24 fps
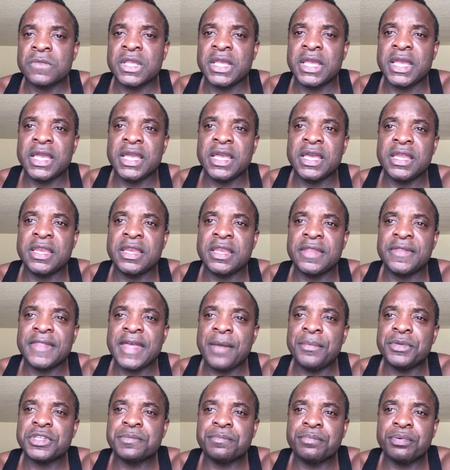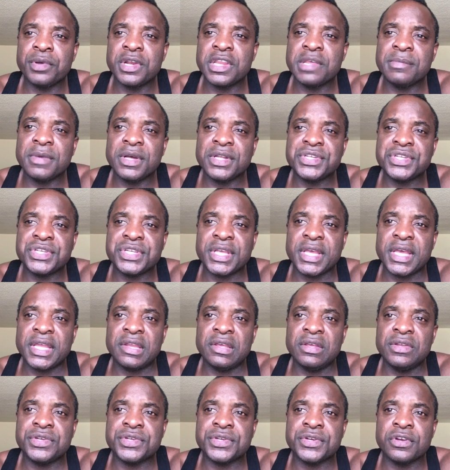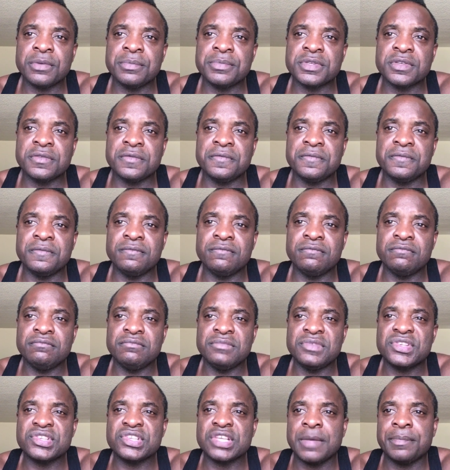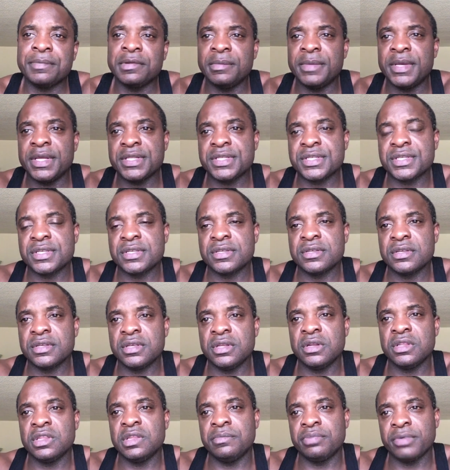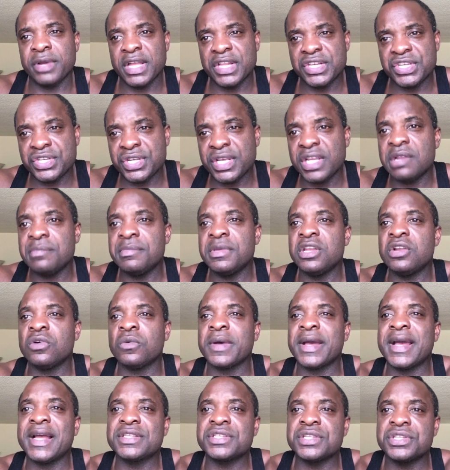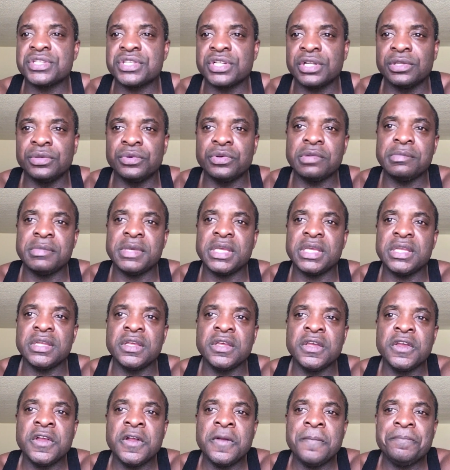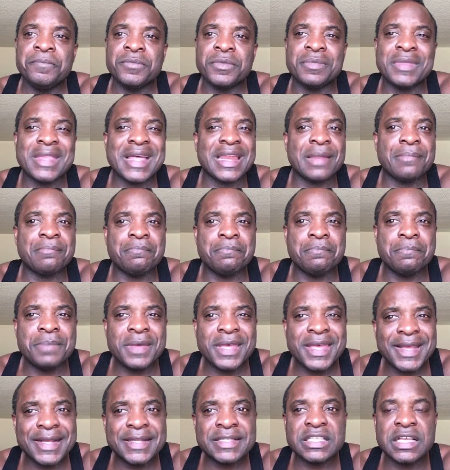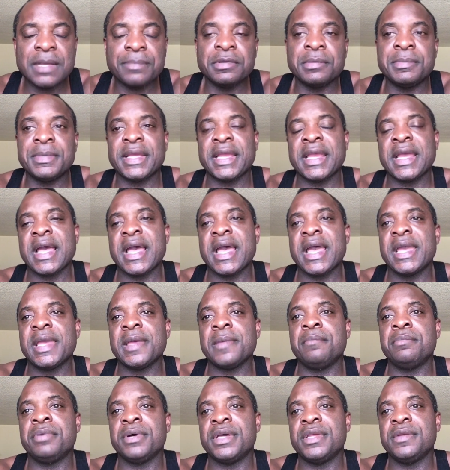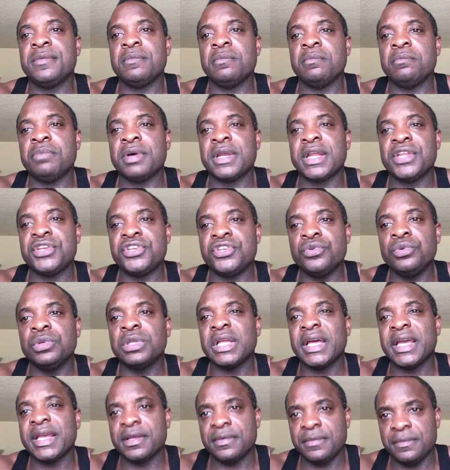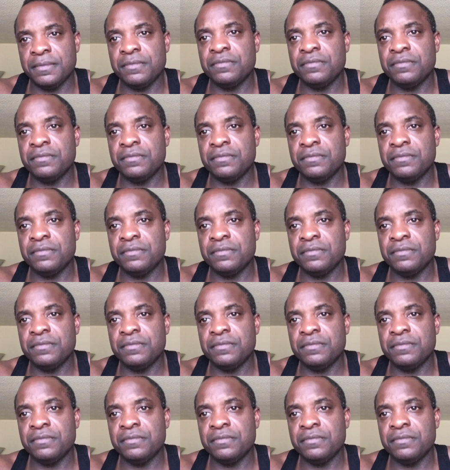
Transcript: And that was pretty much it in terms of supplements. You know, the branched chain amino acids, the glutamine. Not a big supplement guy, but I do like